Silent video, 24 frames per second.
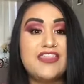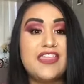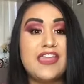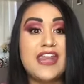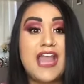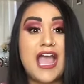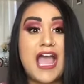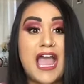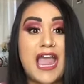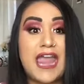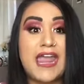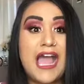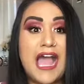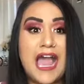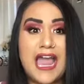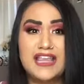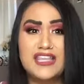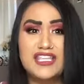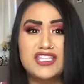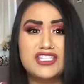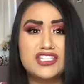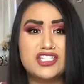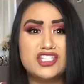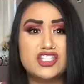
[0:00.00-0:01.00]
then I
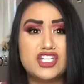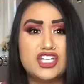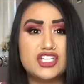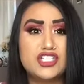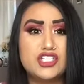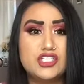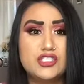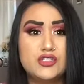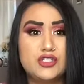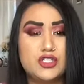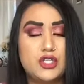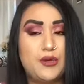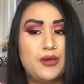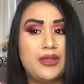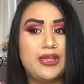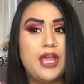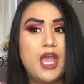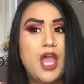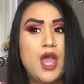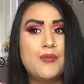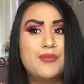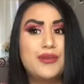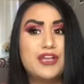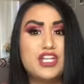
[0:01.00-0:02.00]
highly suggest you do it,
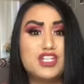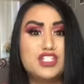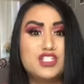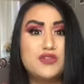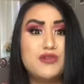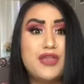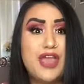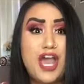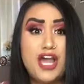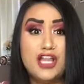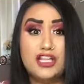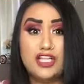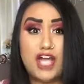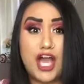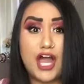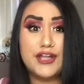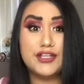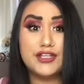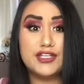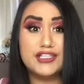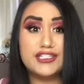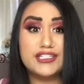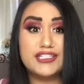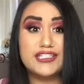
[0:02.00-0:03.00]
because you get a lot
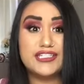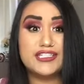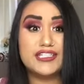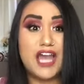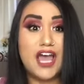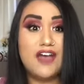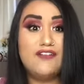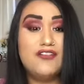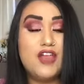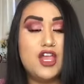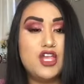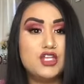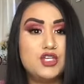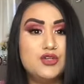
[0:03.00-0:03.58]
of good stuff.